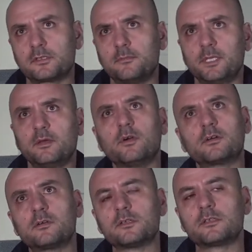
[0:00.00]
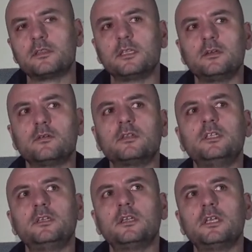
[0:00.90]
I mean, they were Kurds, and they
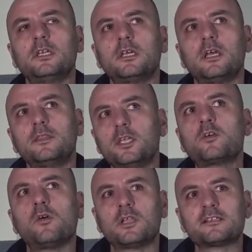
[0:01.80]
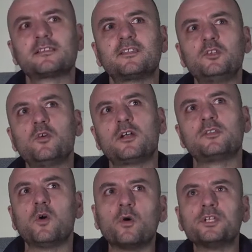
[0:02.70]
already, and they call us that you are the
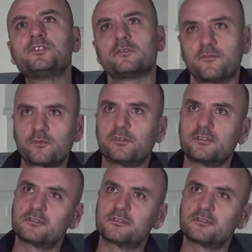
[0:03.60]
origin of Kurds.